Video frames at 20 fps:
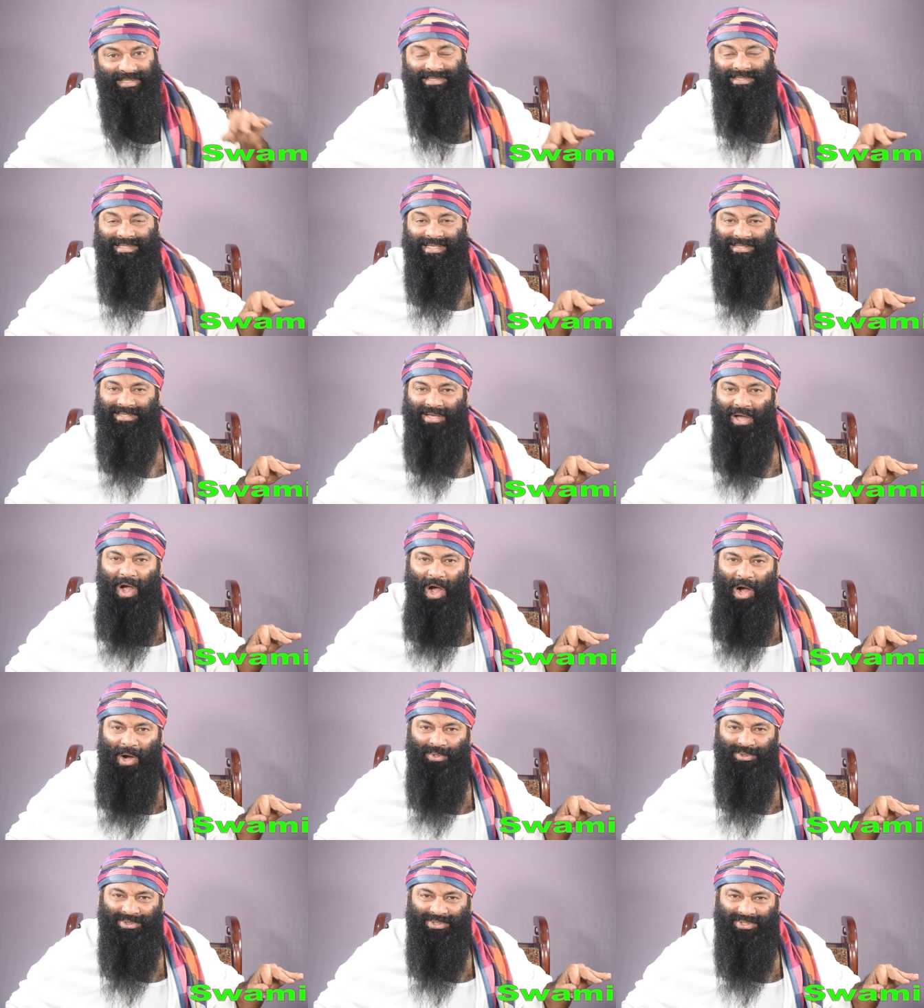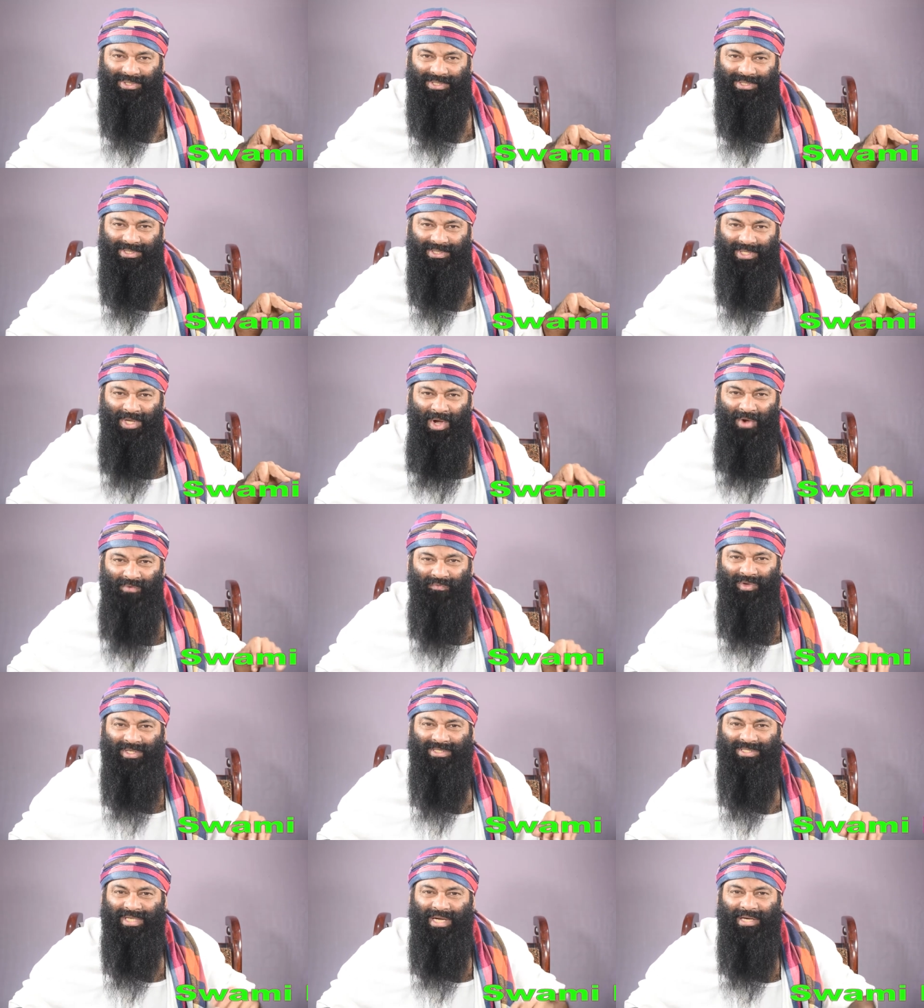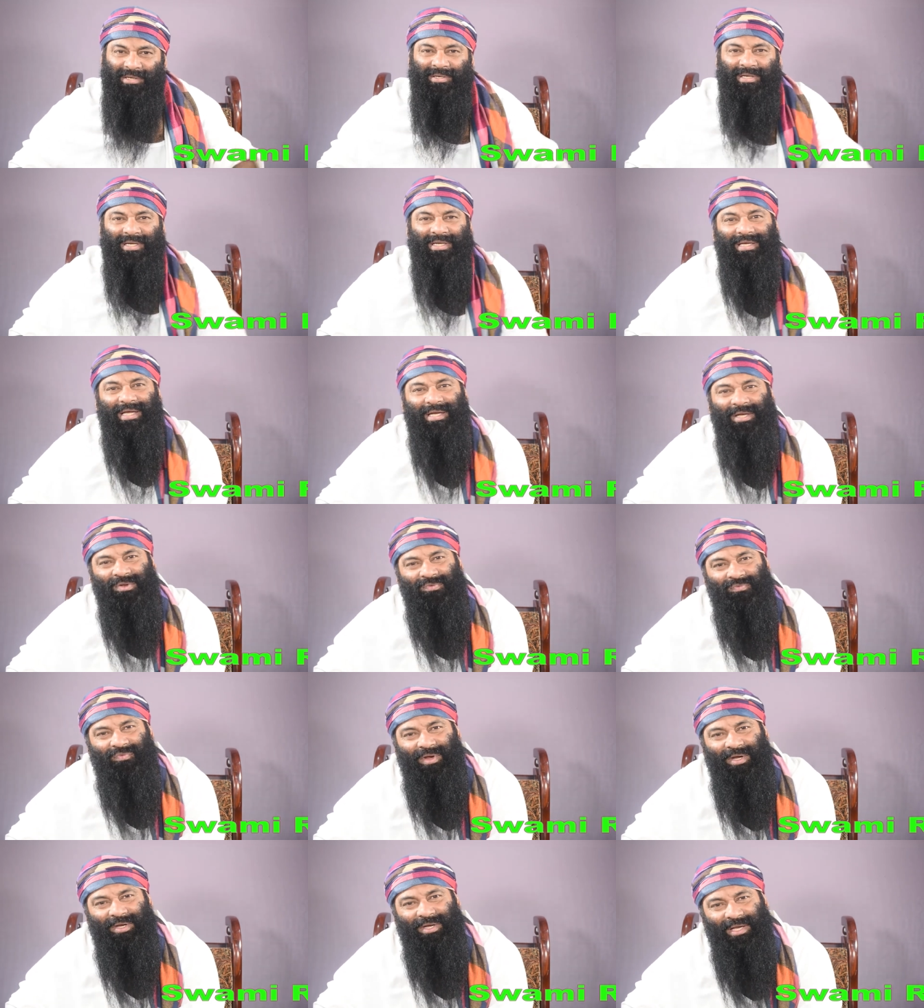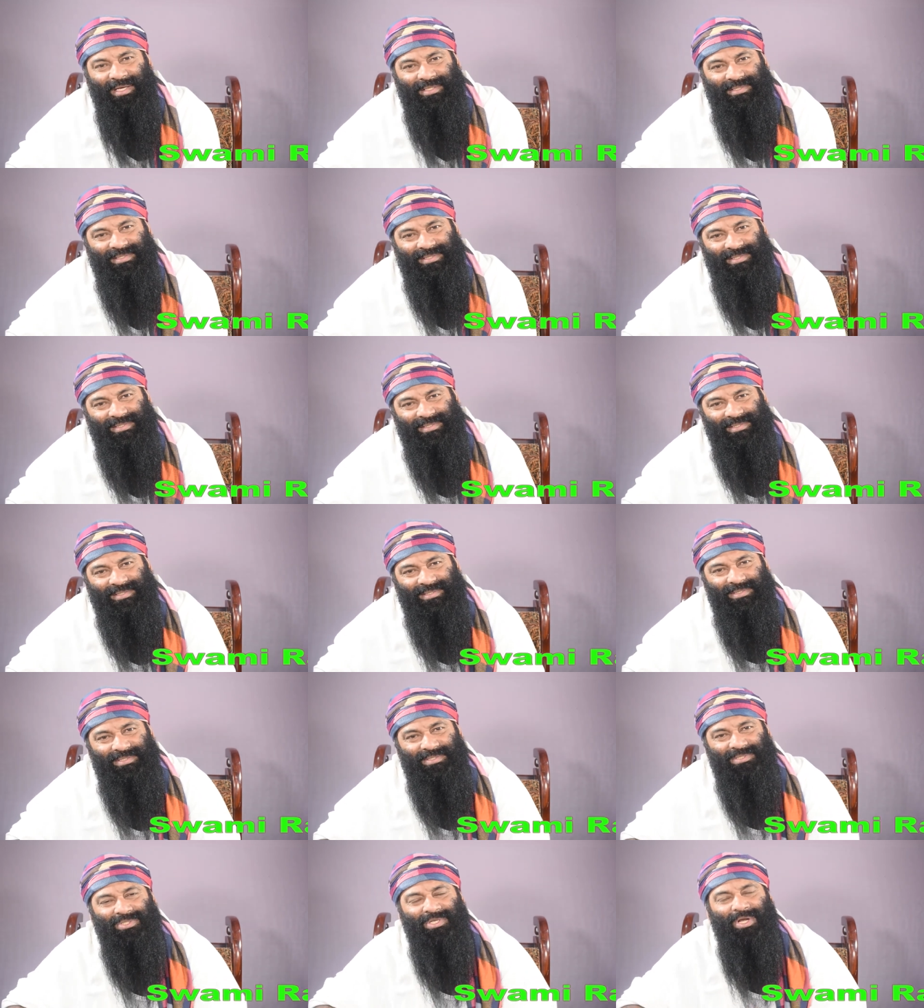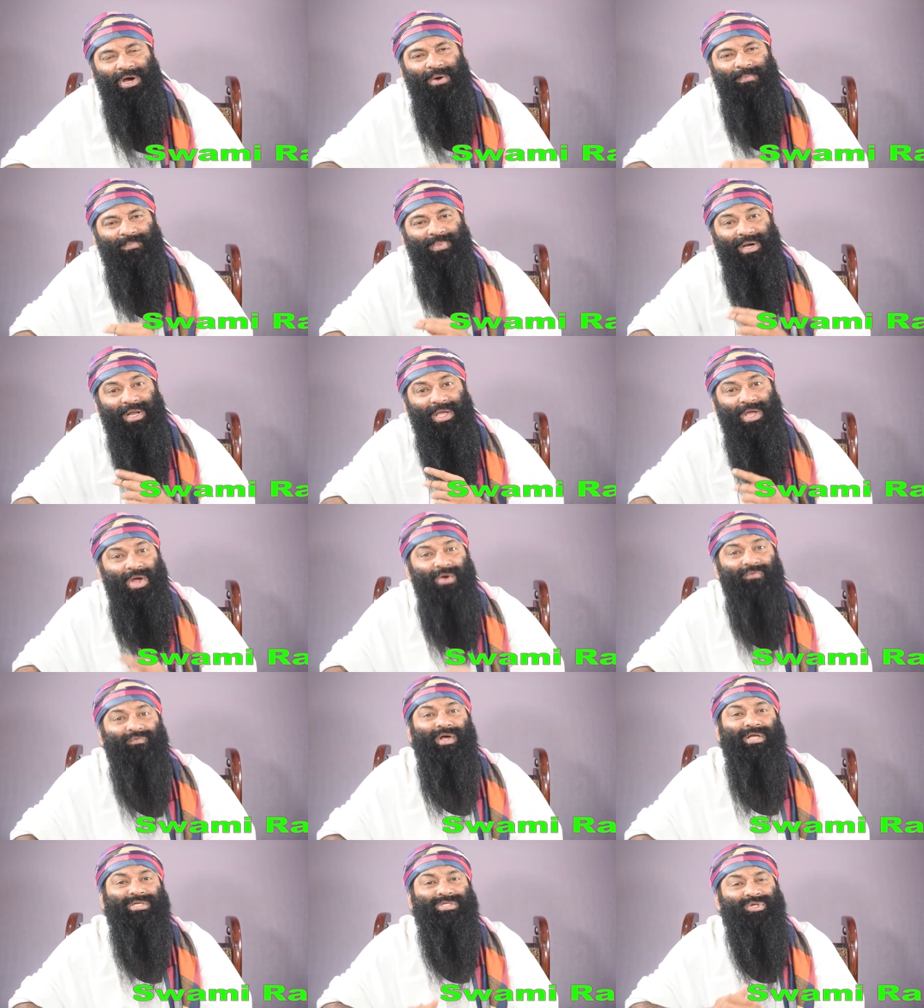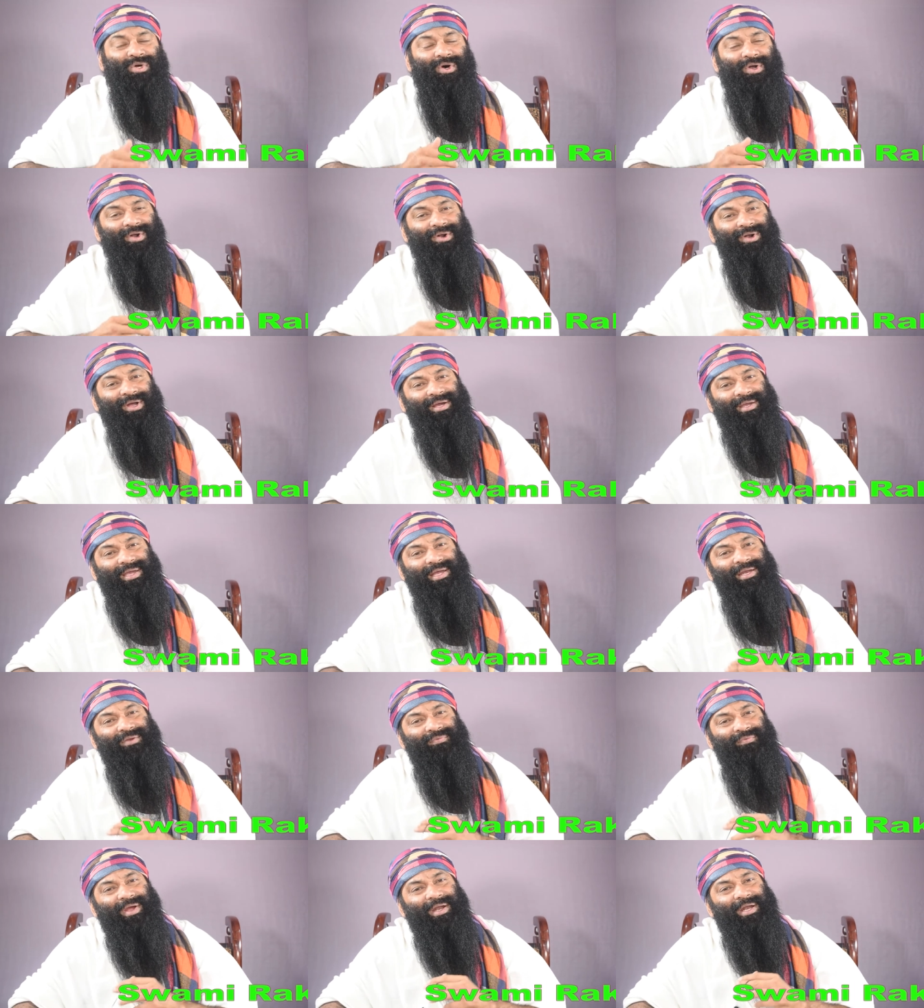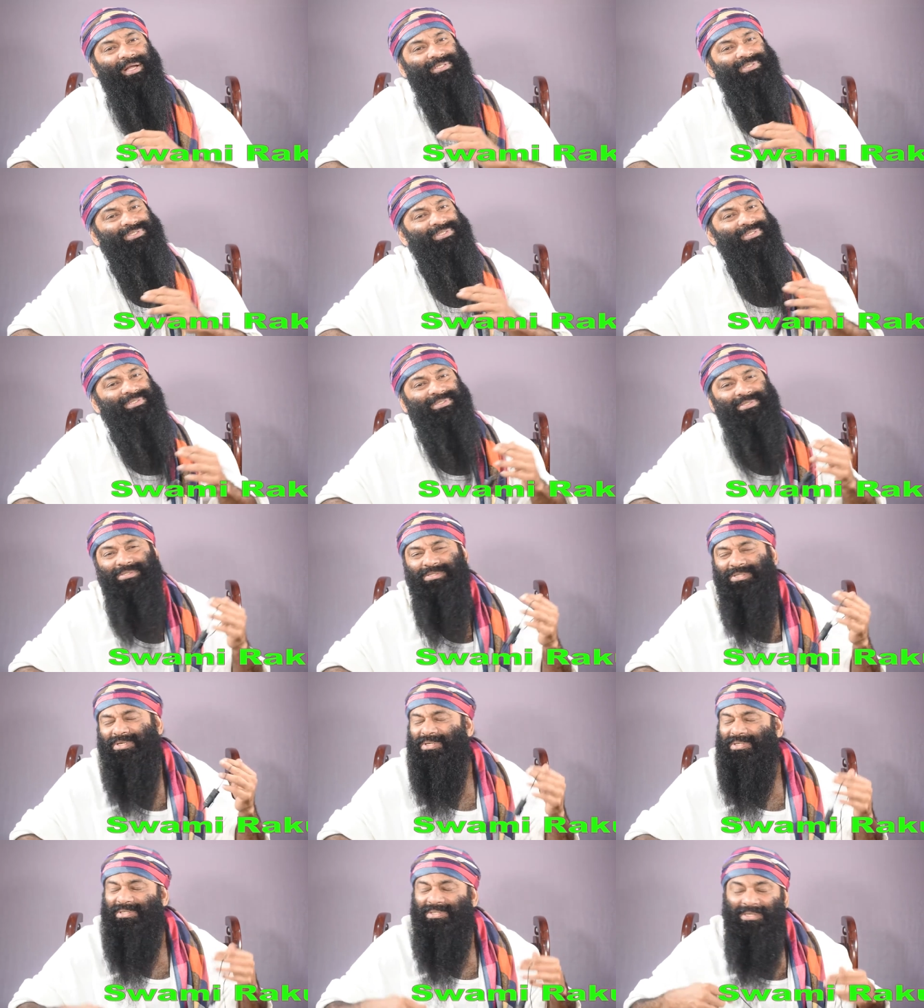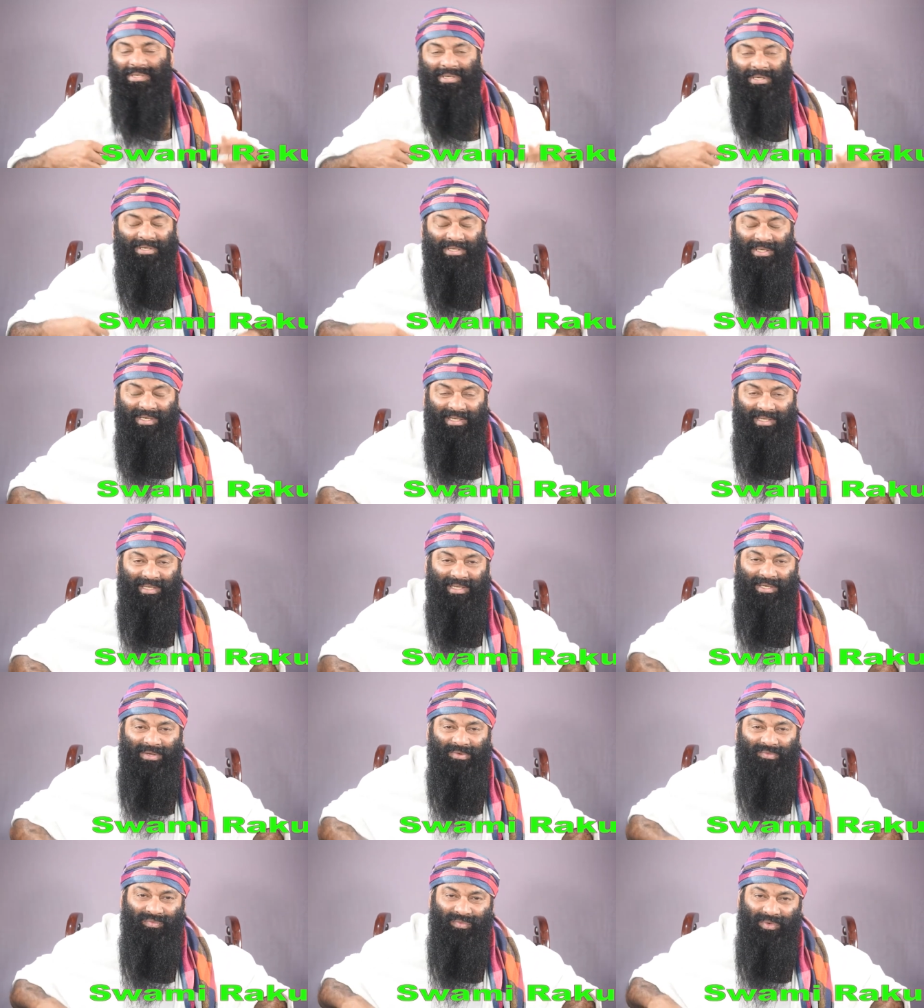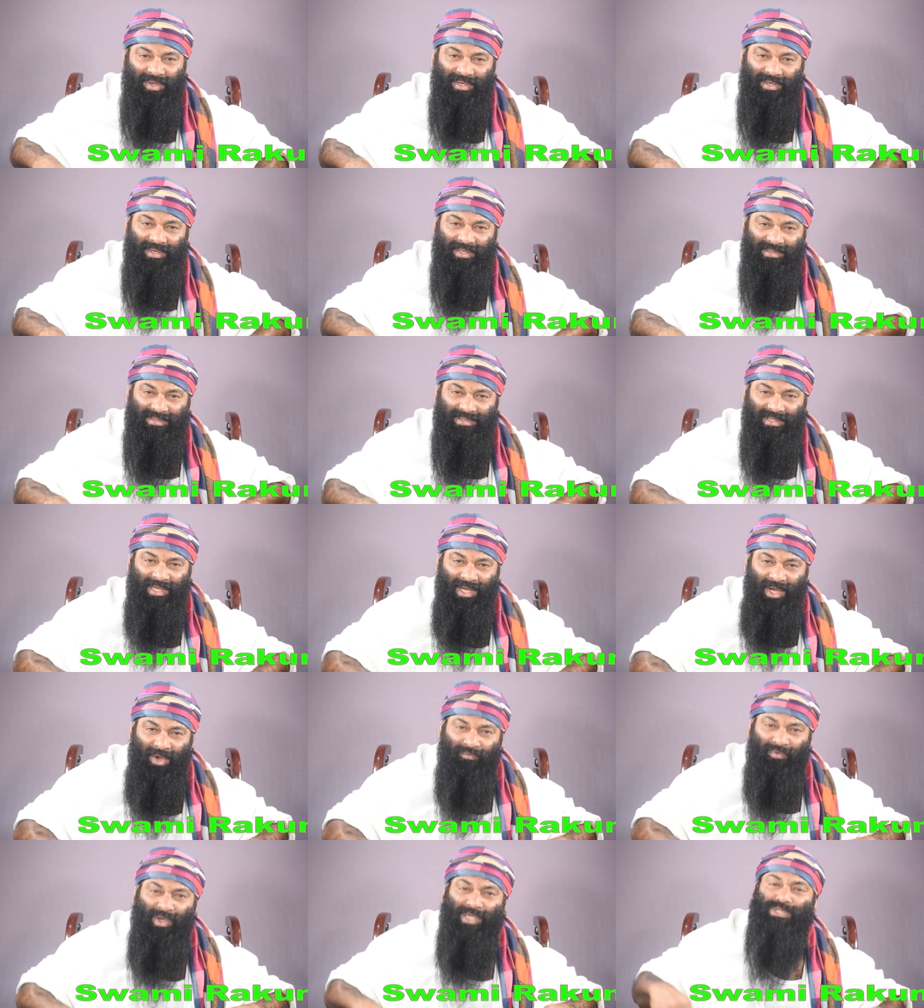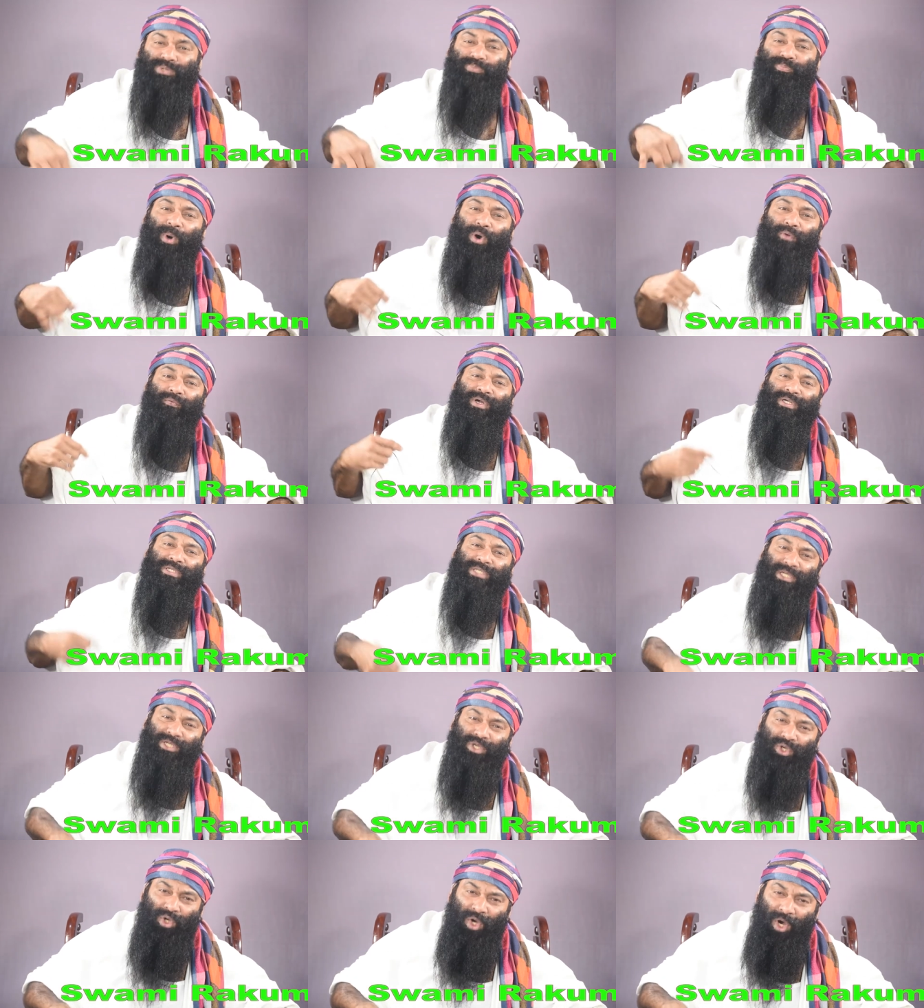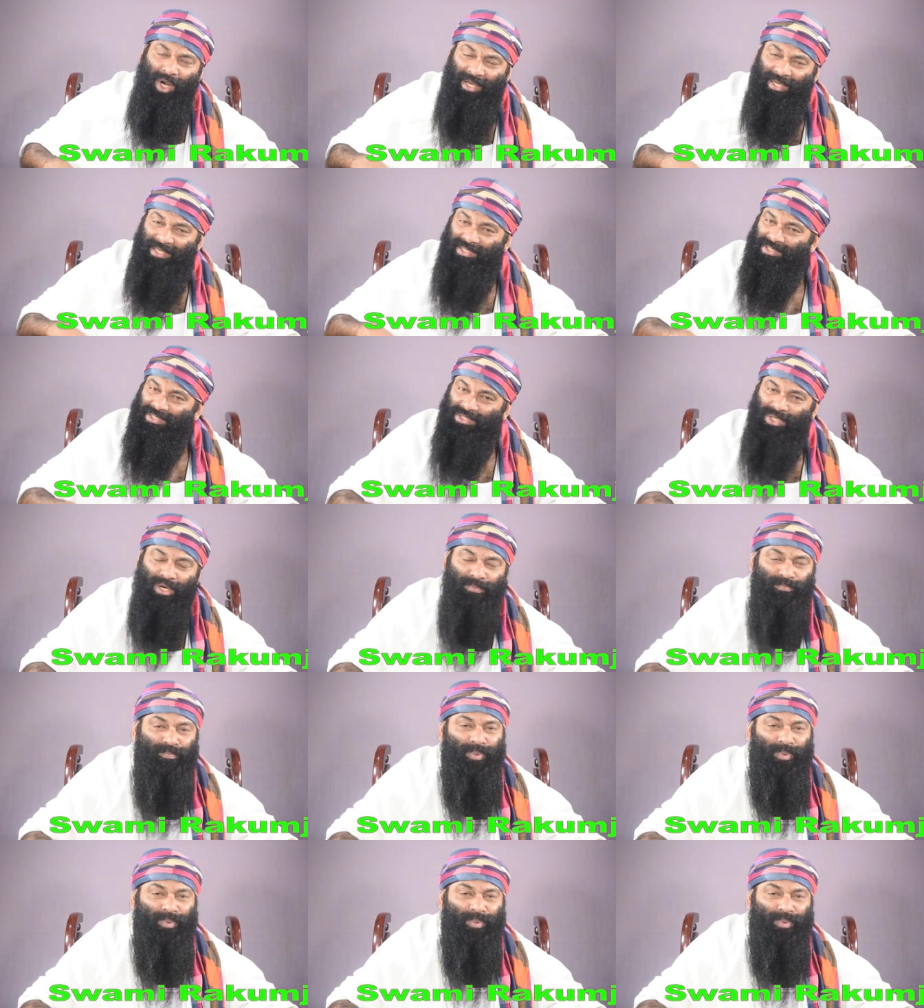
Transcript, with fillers: inside the houses, which country can invade us? Nobody. Which corona can invade us? No corona can invade us. Which poverty you call it? No